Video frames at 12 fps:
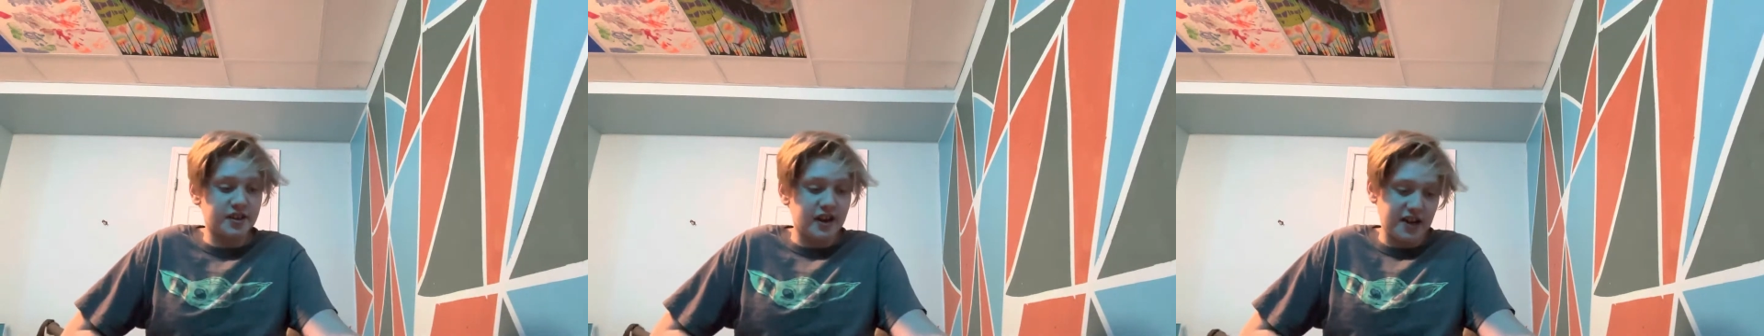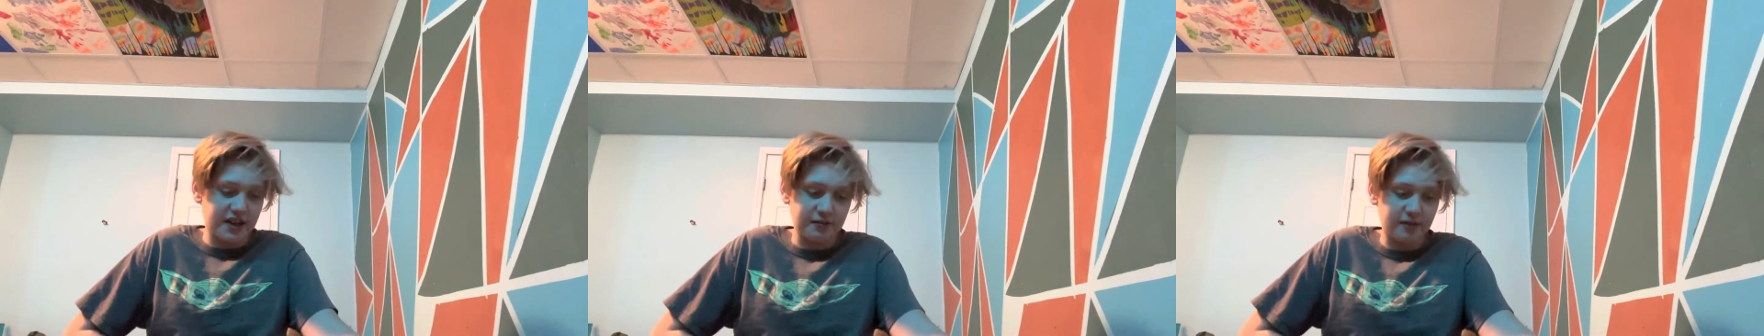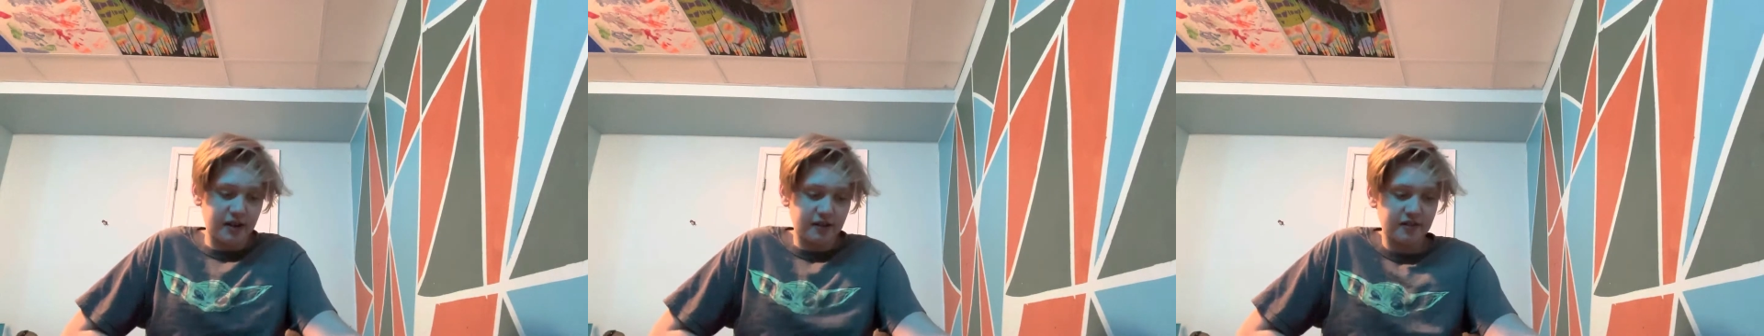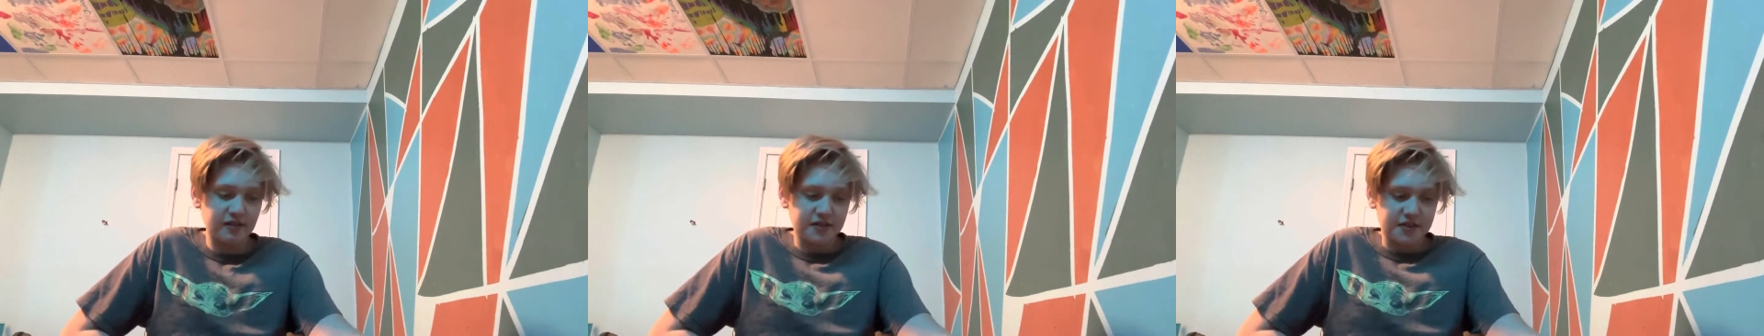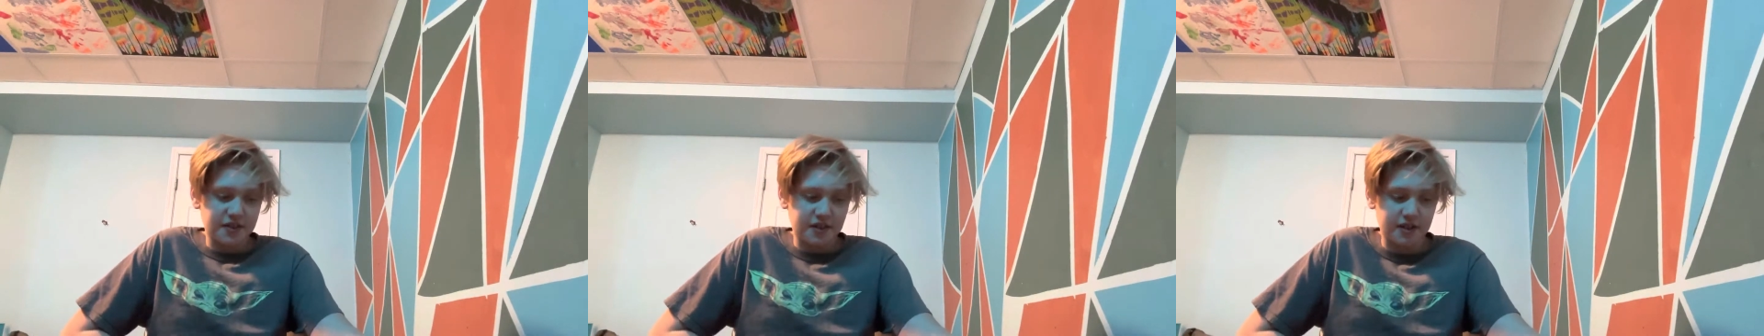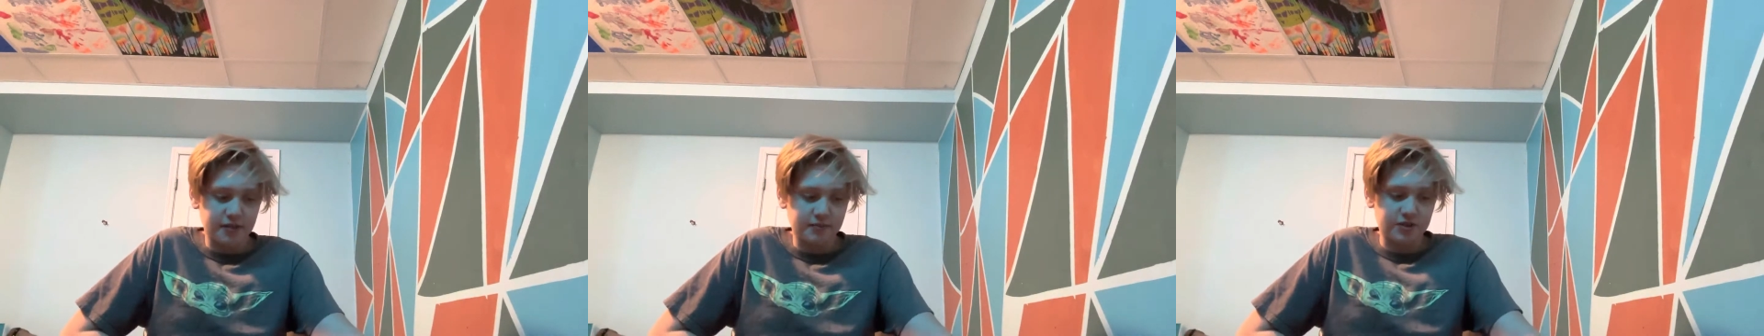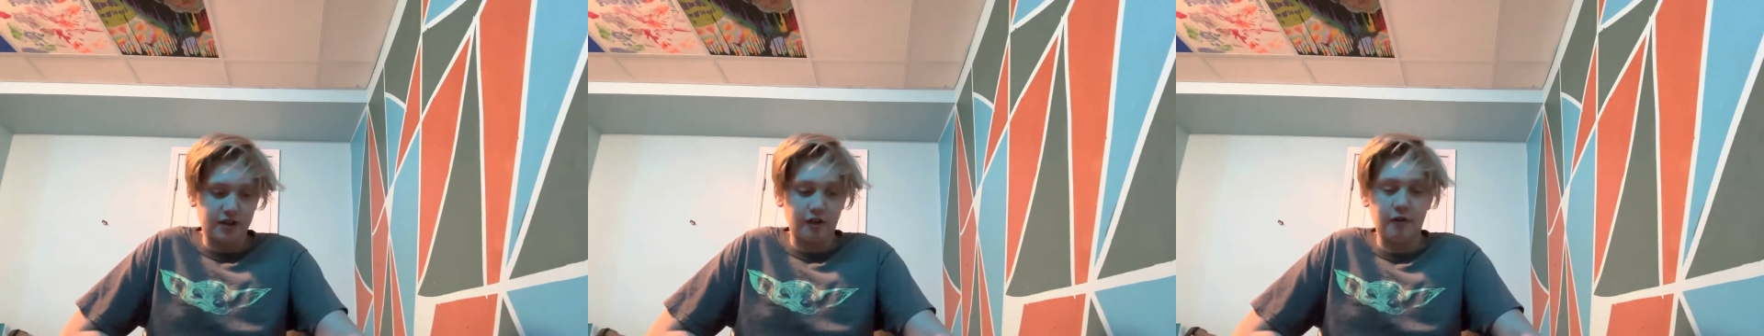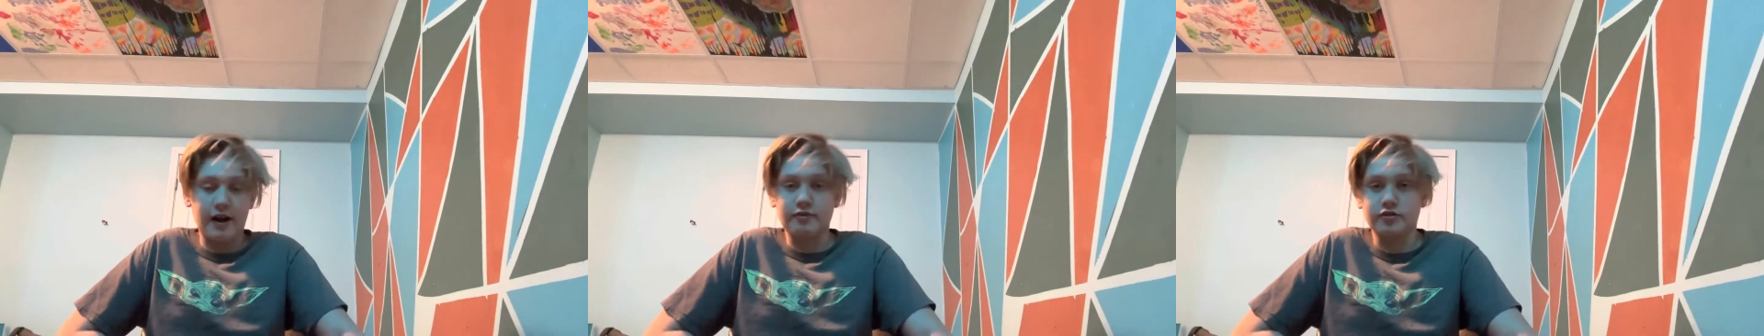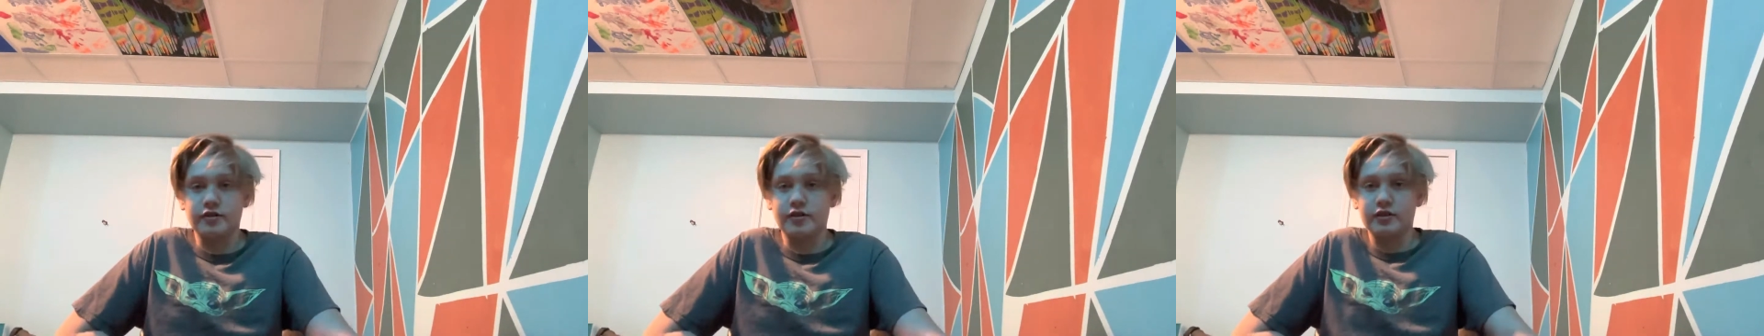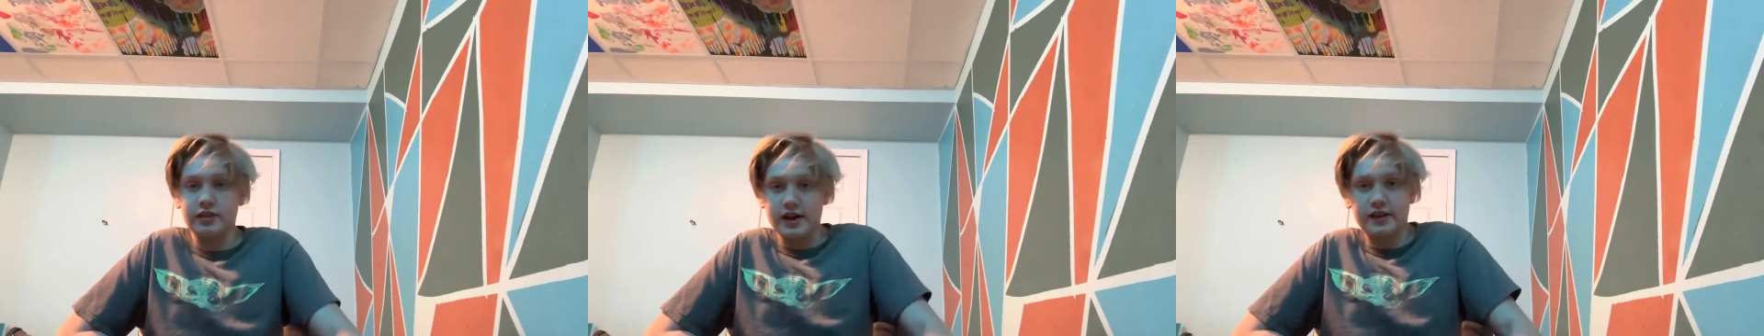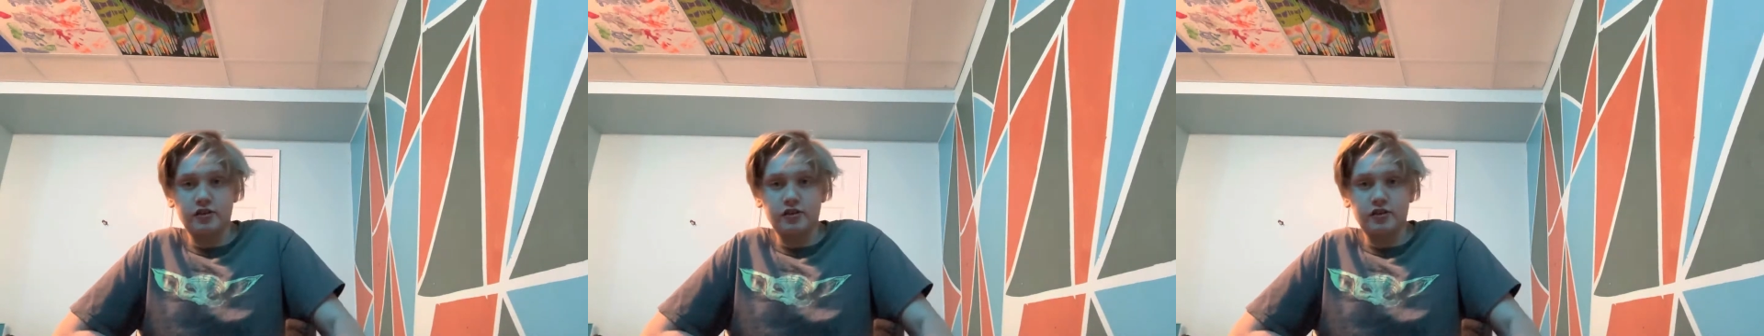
anywhere to go out on a lake